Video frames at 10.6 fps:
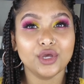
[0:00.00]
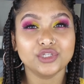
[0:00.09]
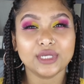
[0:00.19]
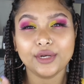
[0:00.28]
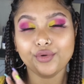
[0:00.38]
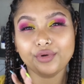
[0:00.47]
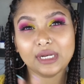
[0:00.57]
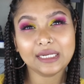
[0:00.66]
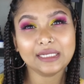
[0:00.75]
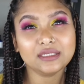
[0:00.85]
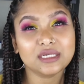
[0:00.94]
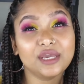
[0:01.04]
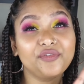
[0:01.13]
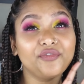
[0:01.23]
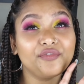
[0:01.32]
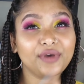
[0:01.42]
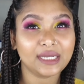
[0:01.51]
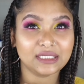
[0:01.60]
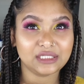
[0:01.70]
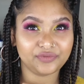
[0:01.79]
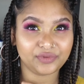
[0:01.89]
so I don't really need to
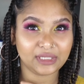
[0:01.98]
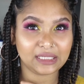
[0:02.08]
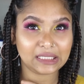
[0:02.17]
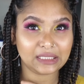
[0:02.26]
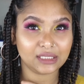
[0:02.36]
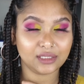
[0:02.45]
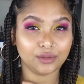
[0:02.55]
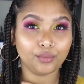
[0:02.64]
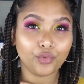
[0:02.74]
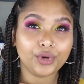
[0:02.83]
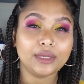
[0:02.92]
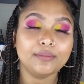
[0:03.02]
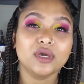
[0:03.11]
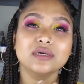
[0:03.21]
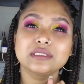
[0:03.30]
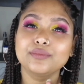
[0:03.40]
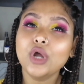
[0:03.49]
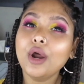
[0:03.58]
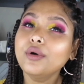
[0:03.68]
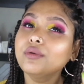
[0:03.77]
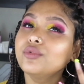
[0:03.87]
effectively clean in the morning because I'm
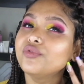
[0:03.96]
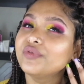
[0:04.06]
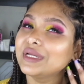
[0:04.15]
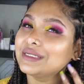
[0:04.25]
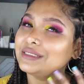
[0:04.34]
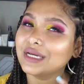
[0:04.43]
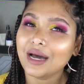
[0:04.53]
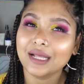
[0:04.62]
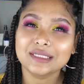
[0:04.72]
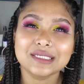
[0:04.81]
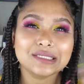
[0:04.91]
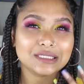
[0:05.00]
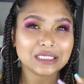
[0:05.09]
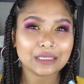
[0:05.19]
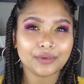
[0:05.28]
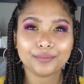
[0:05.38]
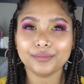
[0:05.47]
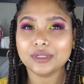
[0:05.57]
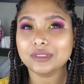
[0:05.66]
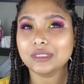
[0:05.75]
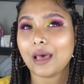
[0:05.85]
not removing dirt and sebum
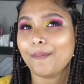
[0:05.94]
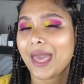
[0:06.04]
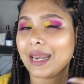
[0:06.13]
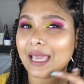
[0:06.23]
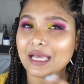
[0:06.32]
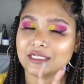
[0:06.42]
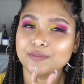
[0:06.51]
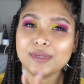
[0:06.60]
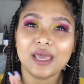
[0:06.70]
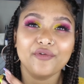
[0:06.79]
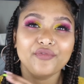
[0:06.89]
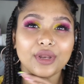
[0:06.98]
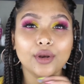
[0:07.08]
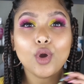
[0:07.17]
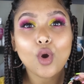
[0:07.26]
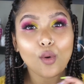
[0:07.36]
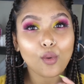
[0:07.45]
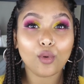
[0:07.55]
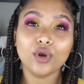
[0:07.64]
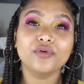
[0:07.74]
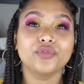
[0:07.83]
buildup and SPF and
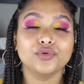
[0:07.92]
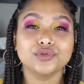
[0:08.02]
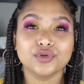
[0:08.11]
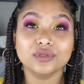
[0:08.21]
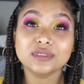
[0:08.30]
all of those good